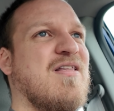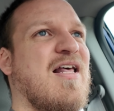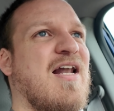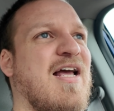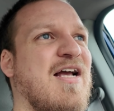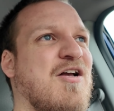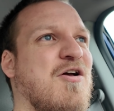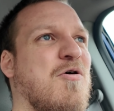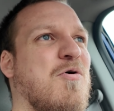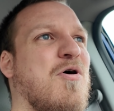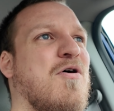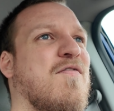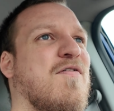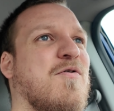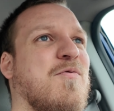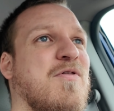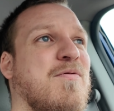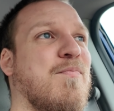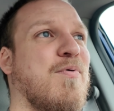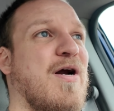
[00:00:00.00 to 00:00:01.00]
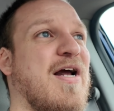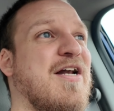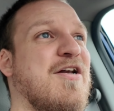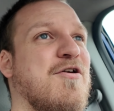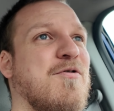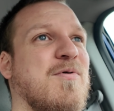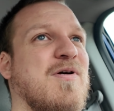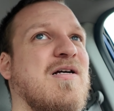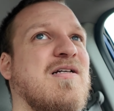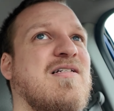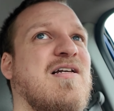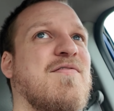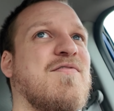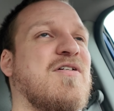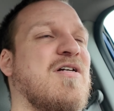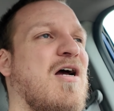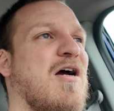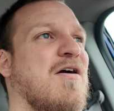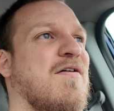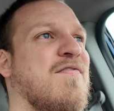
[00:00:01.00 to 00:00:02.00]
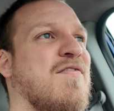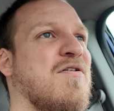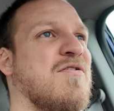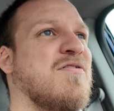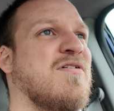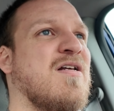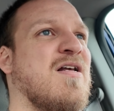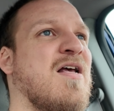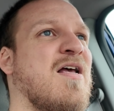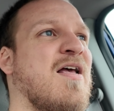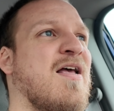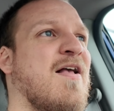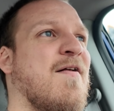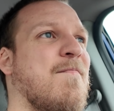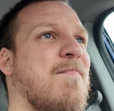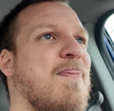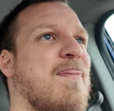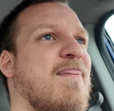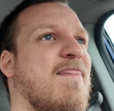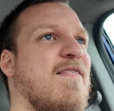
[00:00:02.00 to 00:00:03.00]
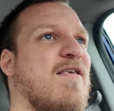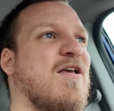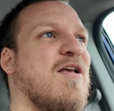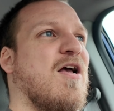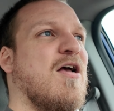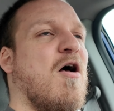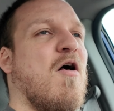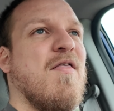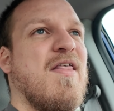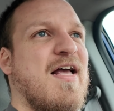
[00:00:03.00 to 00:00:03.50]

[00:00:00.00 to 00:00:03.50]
that I go over with brand new real estate photographers, all